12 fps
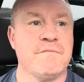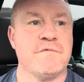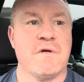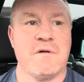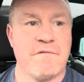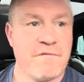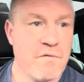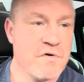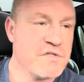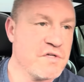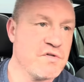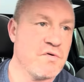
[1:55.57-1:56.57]
And I
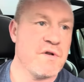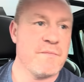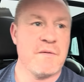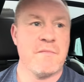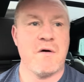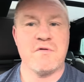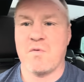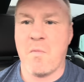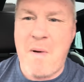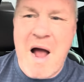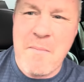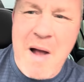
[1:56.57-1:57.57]
forced this gun in my mouth. They go,
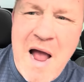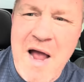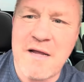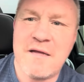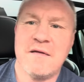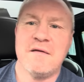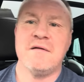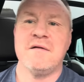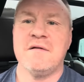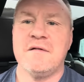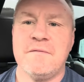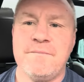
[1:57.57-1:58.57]
bang, bang.
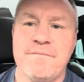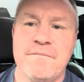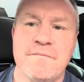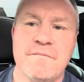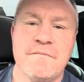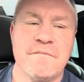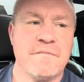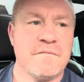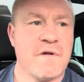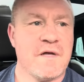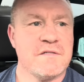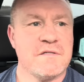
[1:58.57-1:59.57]

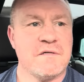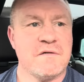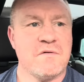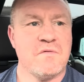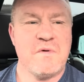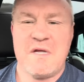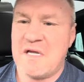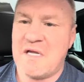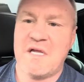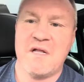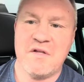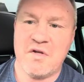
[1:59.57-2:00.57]
Right. We can
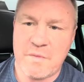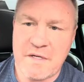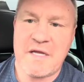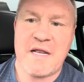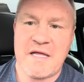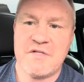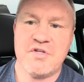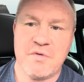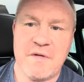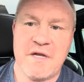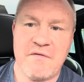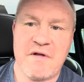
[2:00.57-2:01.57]
kill you, we can end you
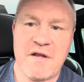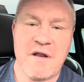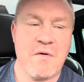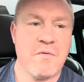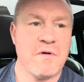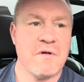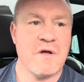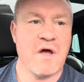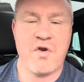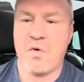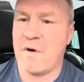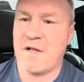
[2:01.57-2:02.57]
here right now.
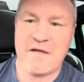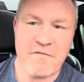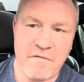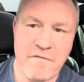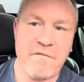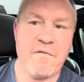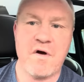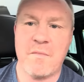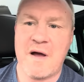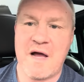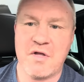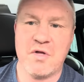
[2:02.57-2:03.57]
And no one will give a fuck
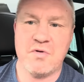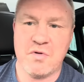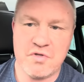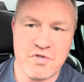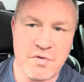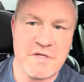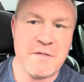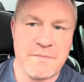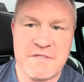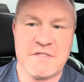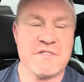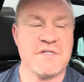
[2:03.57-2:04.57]
about you, you junky
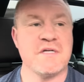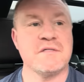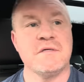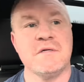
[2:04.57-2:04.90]
piece of shit.